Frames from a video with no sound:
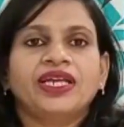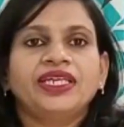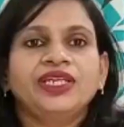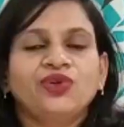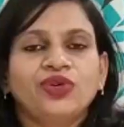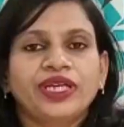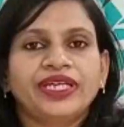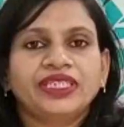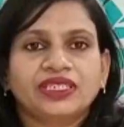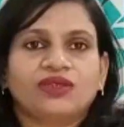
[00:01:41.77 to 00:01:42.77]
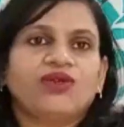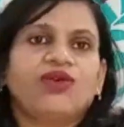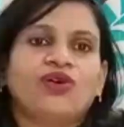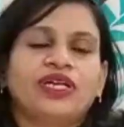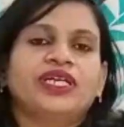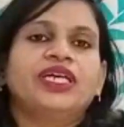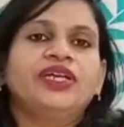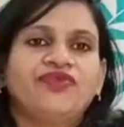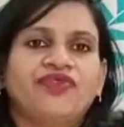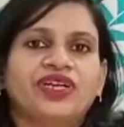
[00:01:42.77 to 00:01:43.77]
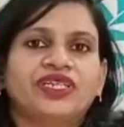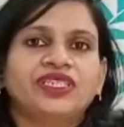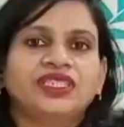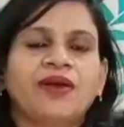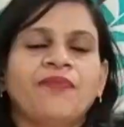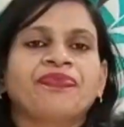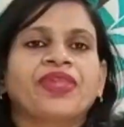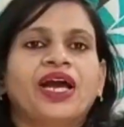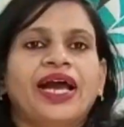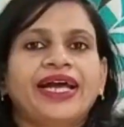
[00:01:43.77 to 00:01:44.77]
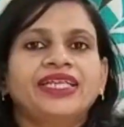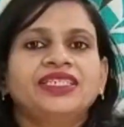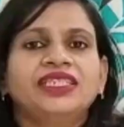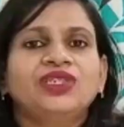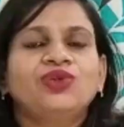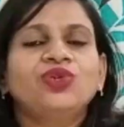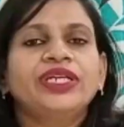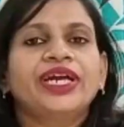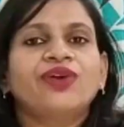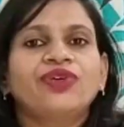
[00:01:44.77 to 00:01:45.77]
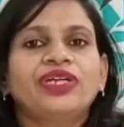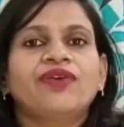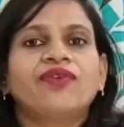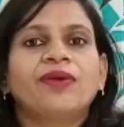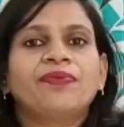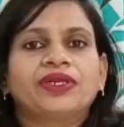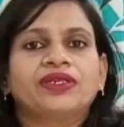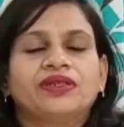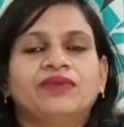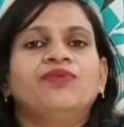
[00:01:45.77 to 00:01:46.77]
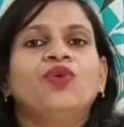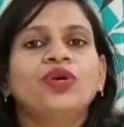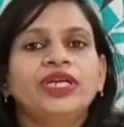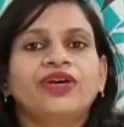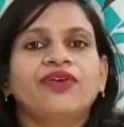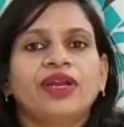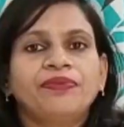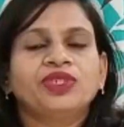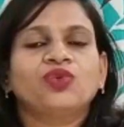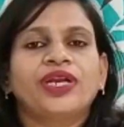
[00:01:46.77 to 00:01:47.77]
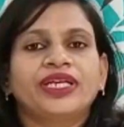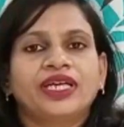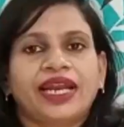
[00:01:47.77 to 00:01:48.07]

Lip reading: In neonates or infants, as they don't have more developed sweat